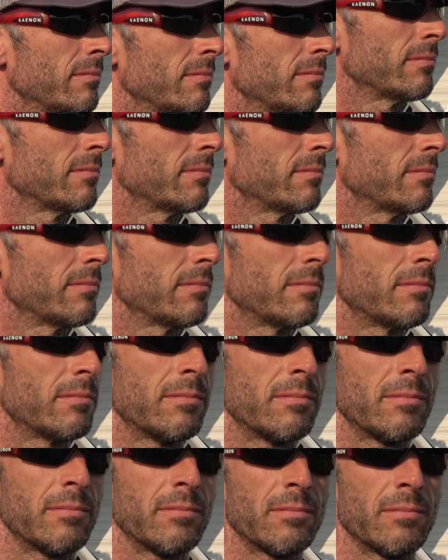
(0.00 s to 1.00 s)

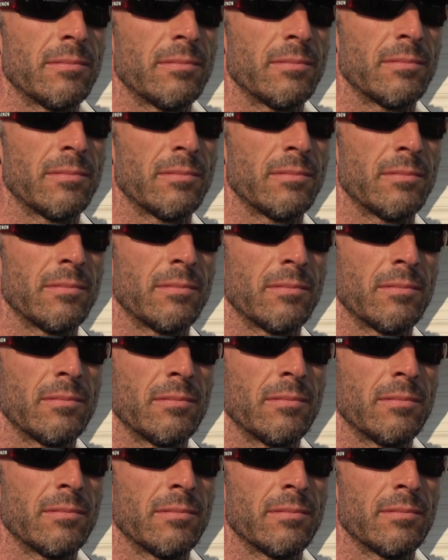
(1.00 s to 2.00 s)

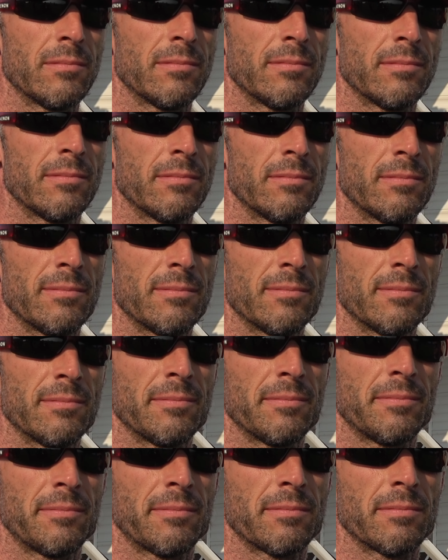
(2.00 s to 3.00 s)

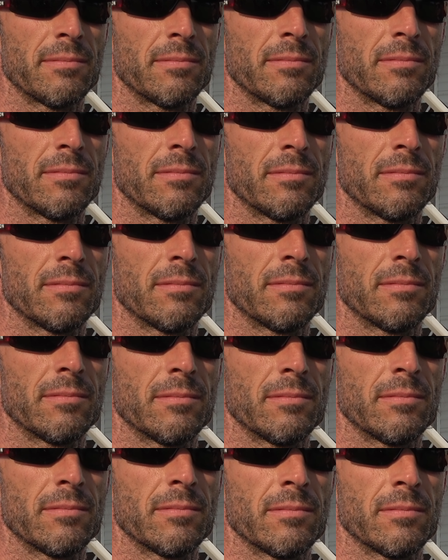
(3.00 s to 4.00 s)

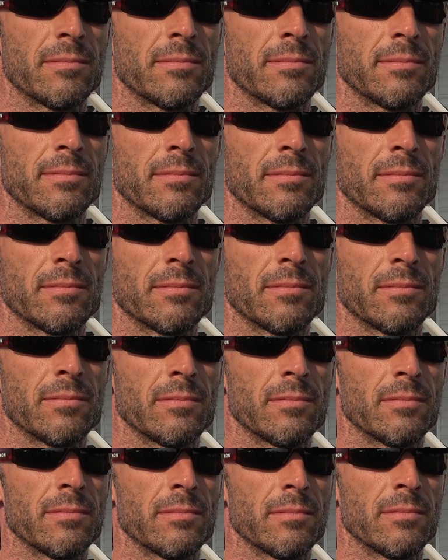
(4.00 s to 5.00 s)

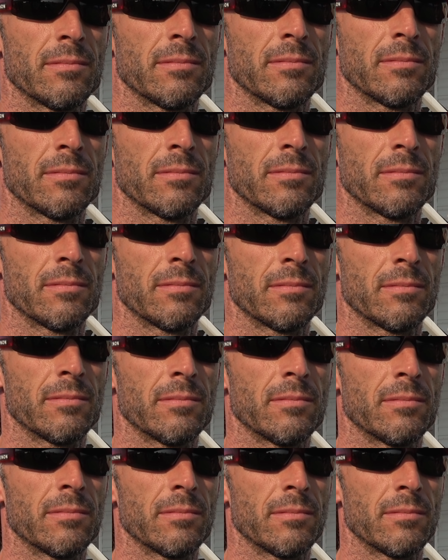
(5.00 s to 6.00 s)

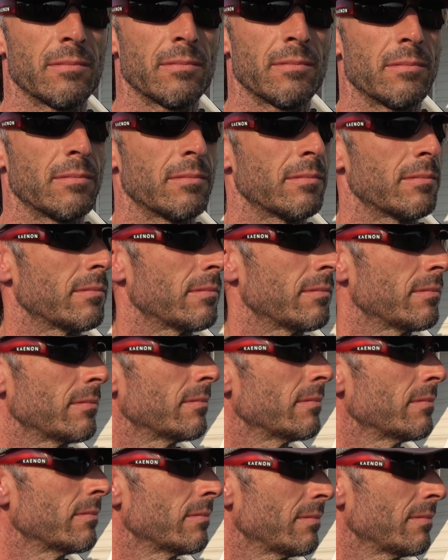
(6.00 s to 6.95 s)
(not speaking)